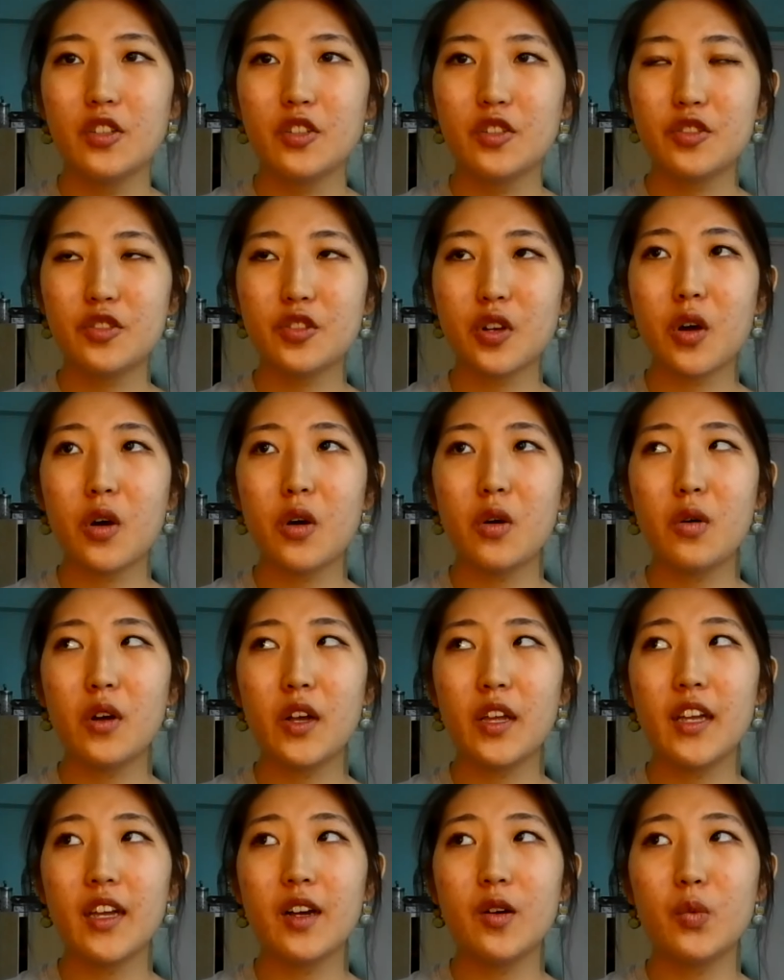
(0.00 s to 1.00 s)

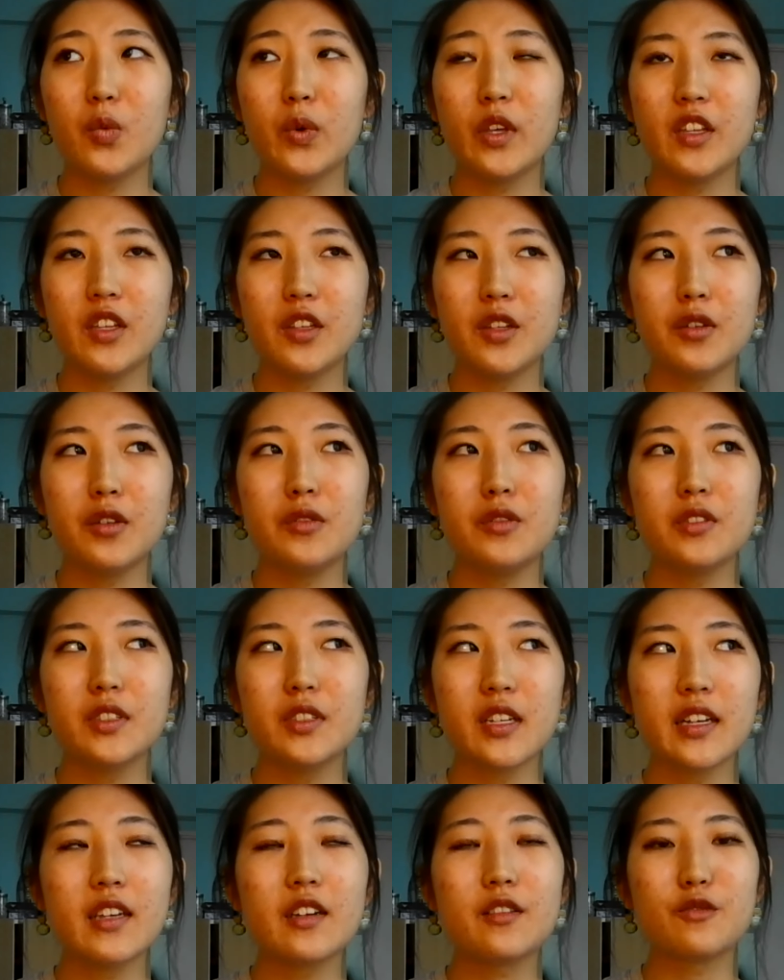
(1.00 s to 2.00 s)
so we use
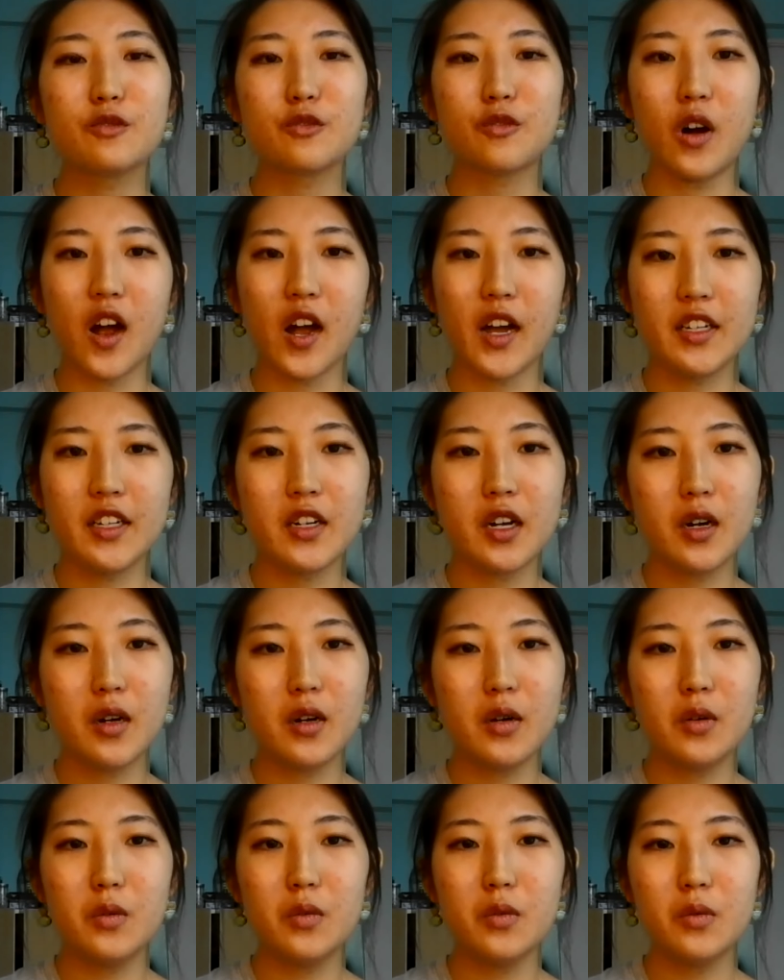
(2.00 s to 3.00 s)
like
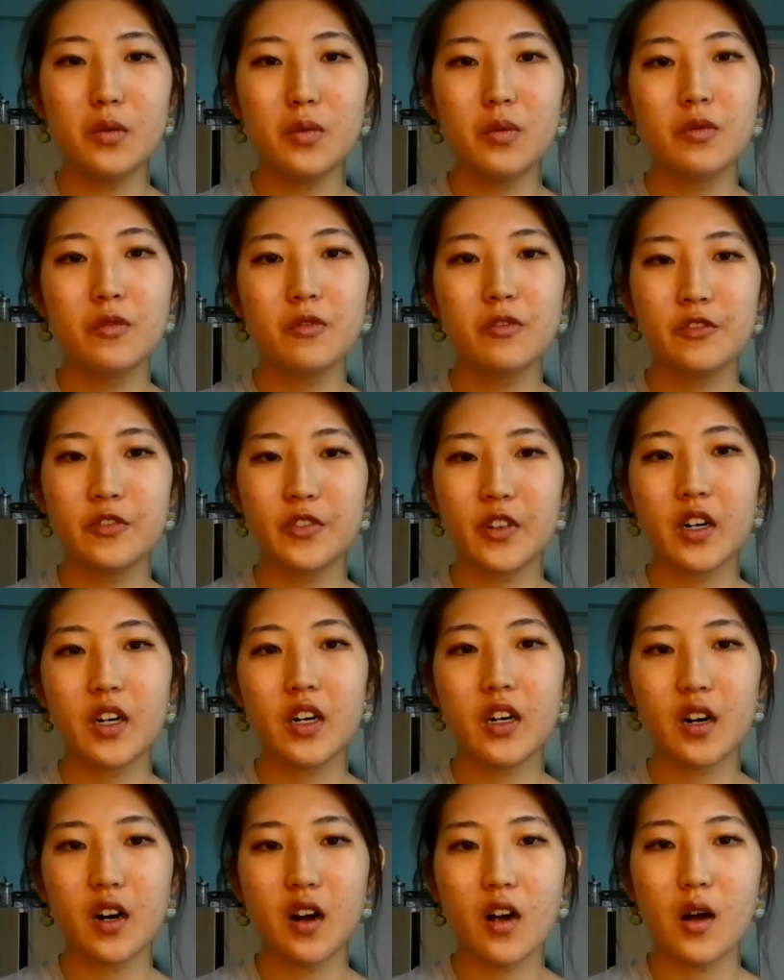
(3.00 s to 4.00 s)
Rhino
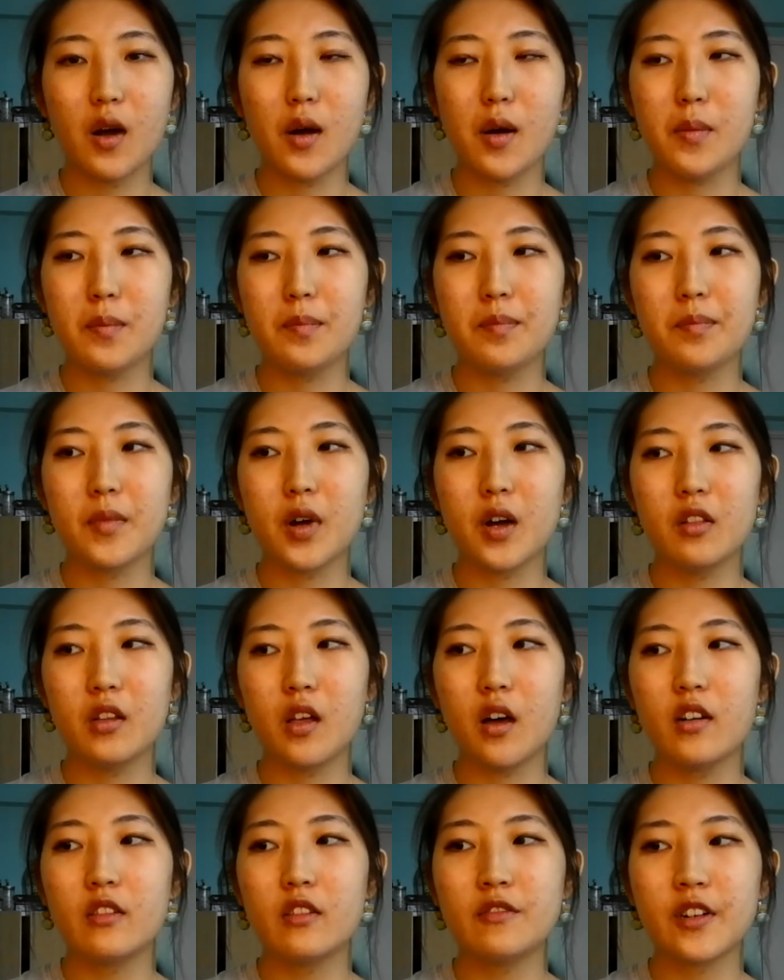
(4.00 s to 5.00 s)
for um, a
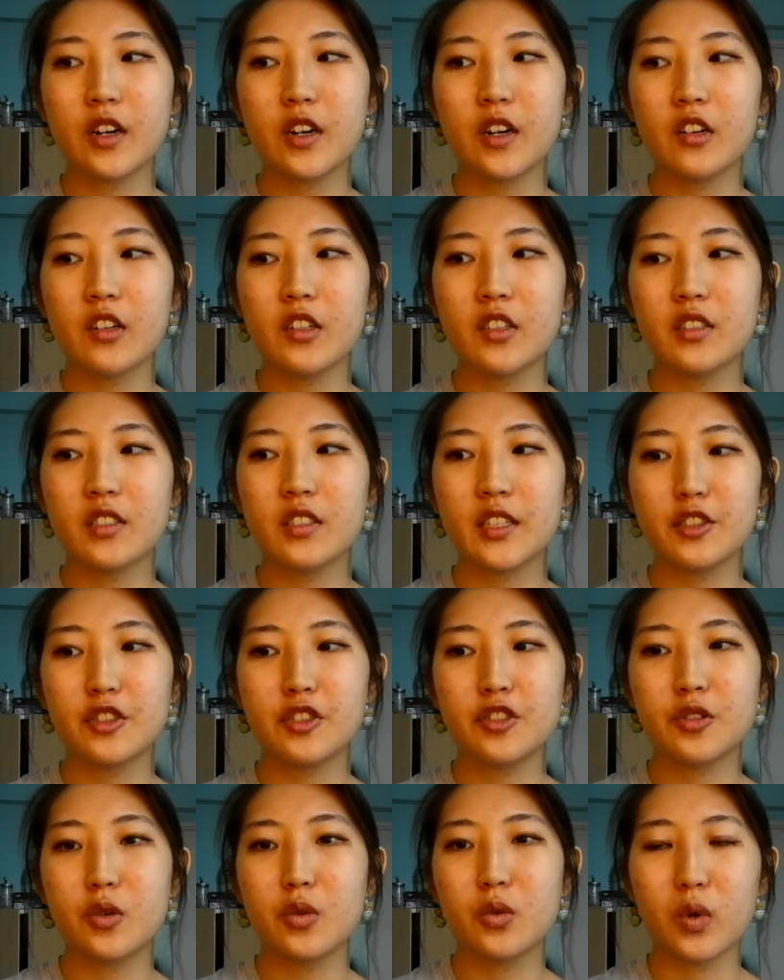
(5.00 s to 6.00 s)
lot of our
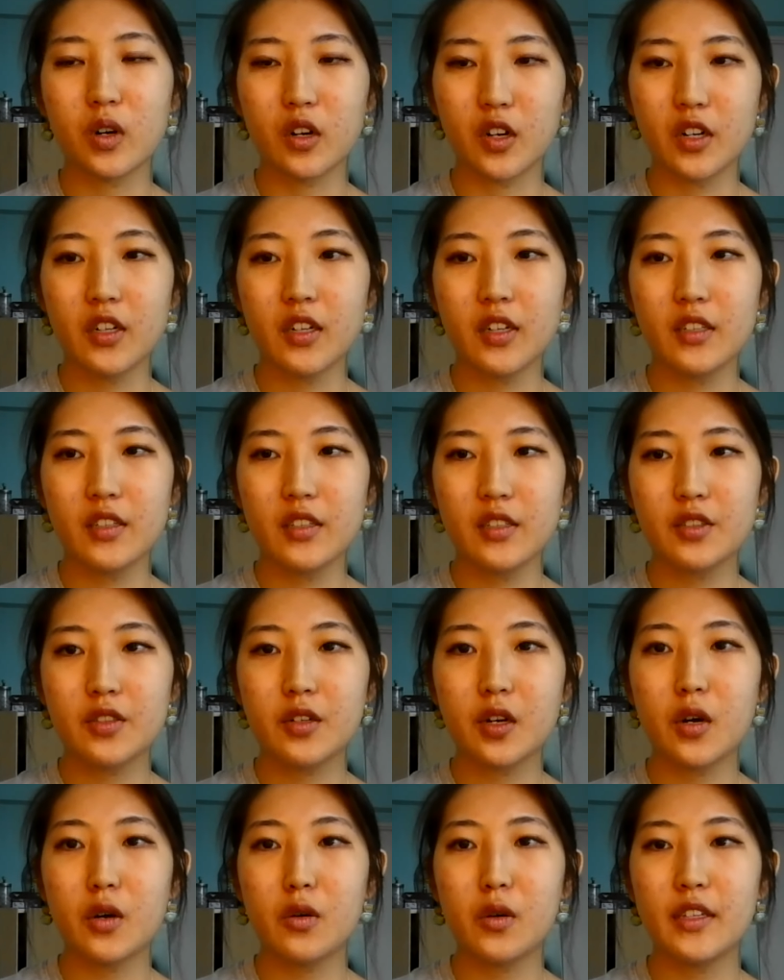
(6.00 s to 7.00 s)
digital work.
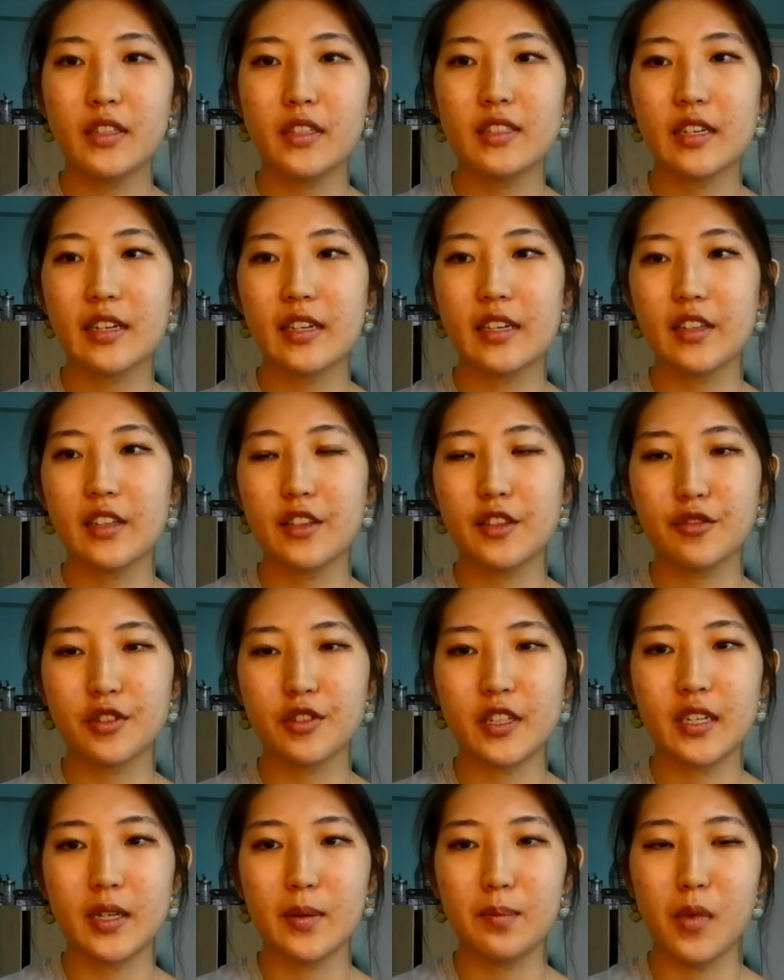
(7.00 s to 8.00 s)
So it's like a
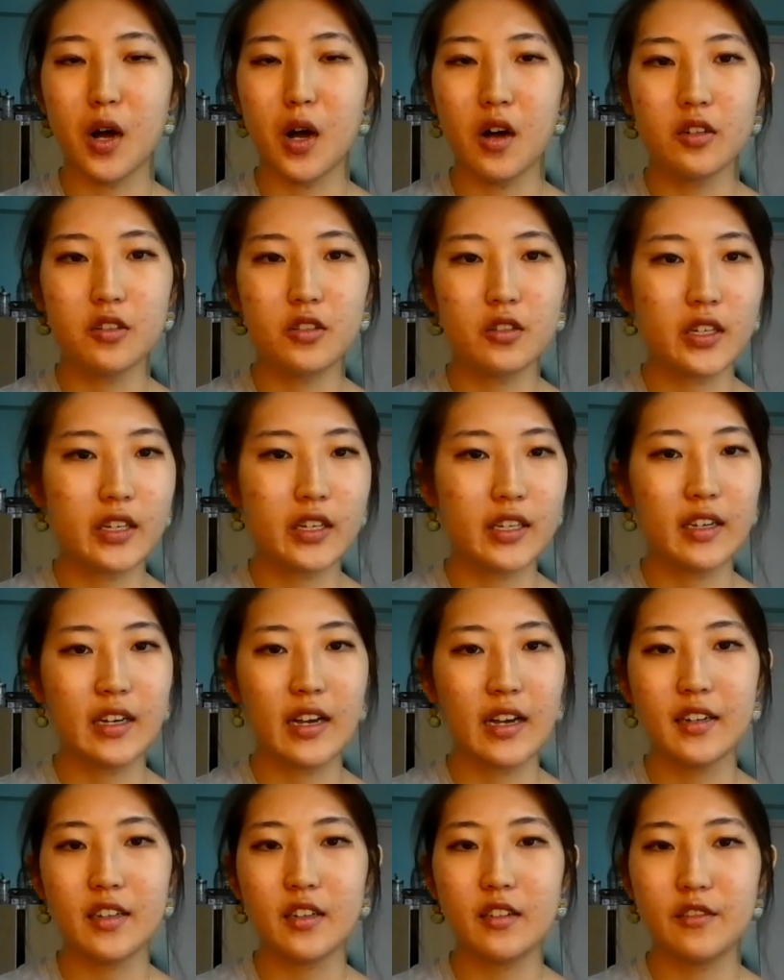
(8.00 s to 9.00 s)
3D modeling
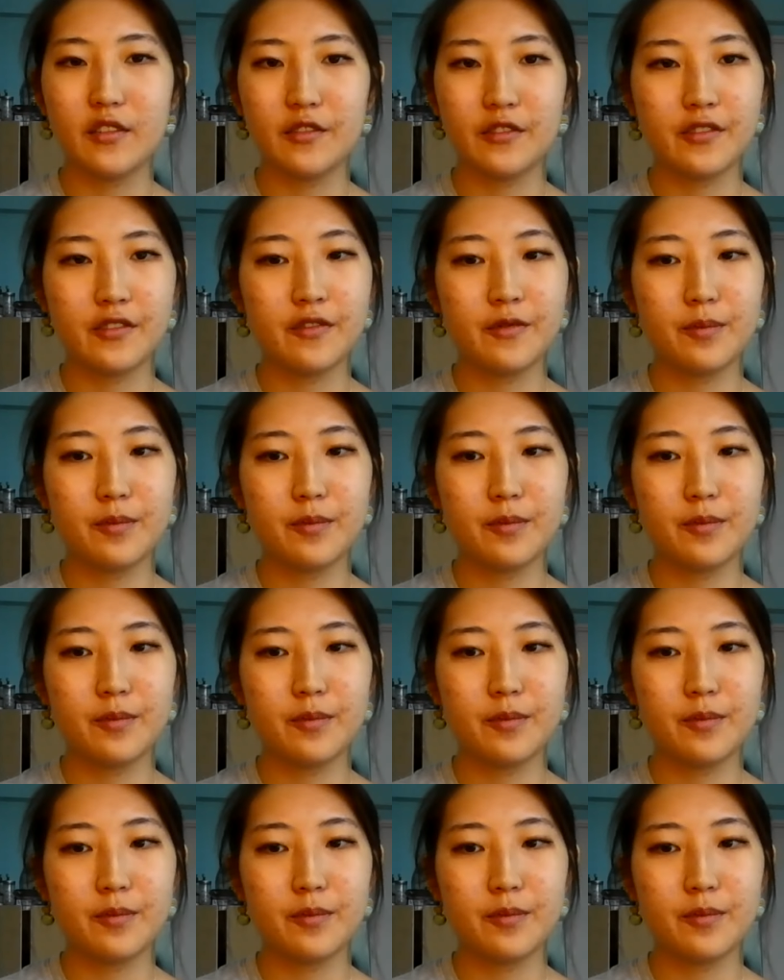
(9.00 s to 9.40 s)
kind of